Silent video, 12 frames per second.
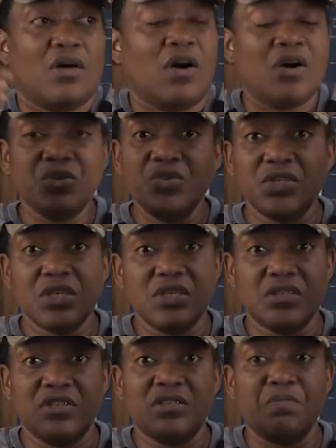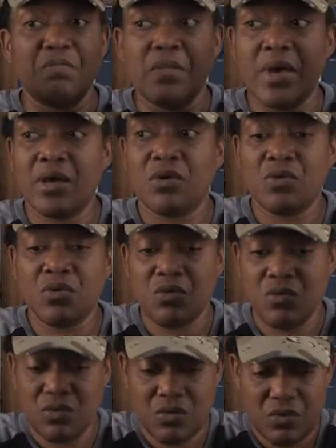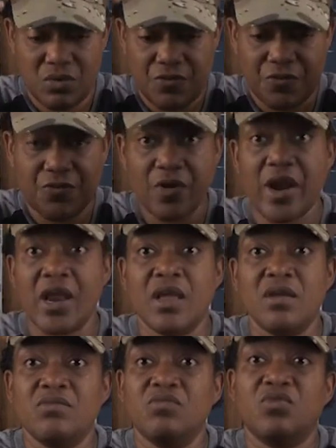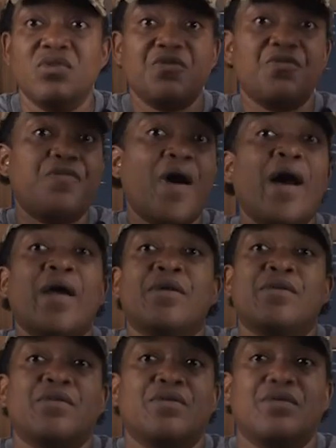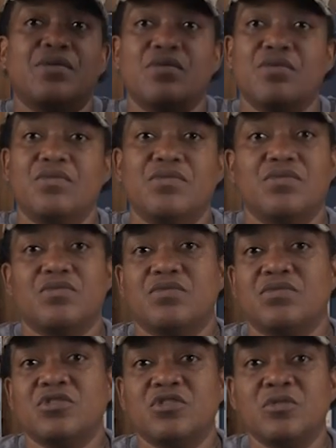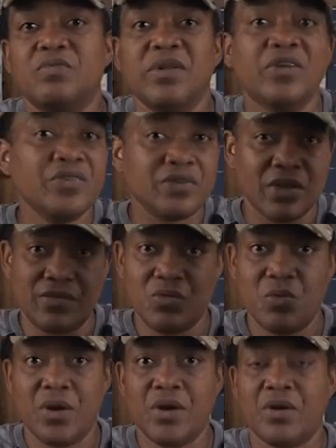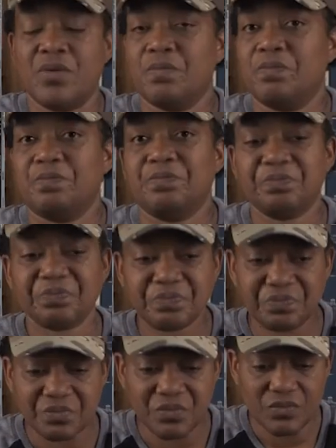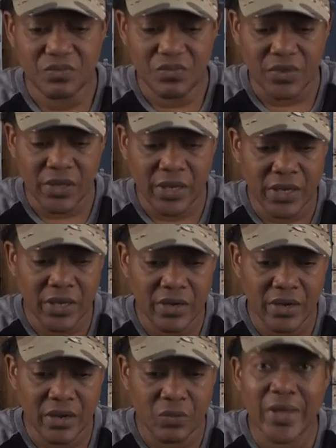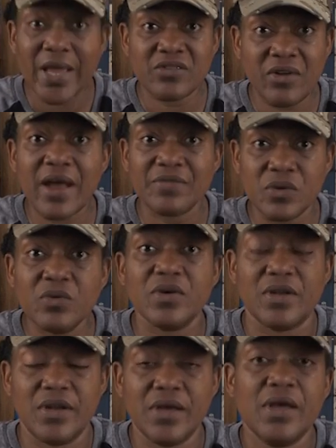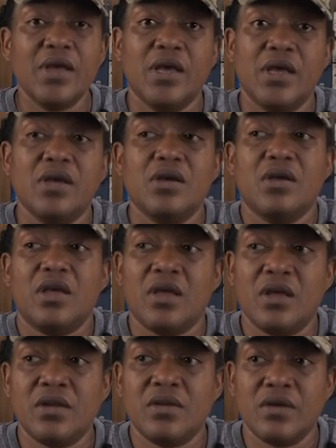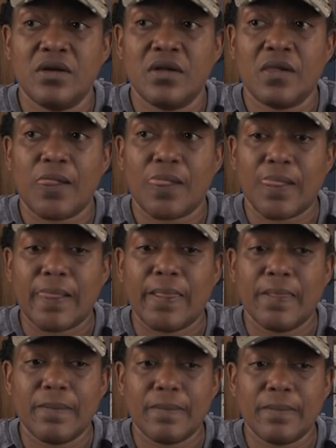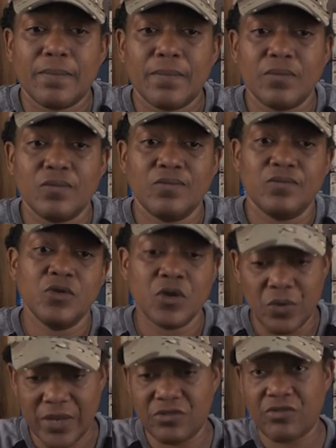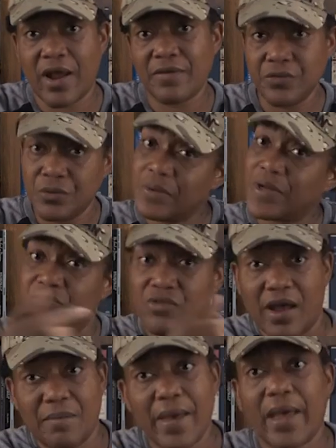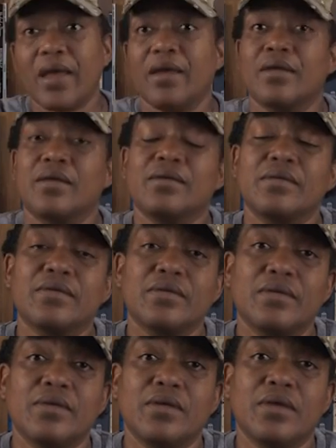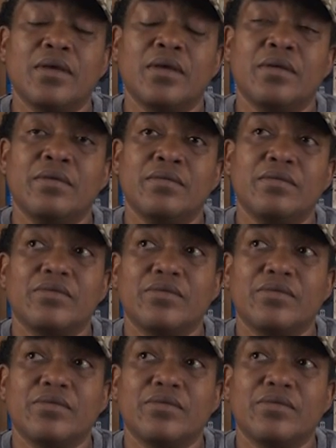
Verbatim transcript: all you see is this metal frame with fire just splurting everywhere. And we had to drive through it. And, you know, we had to drive through, we had to drive back. And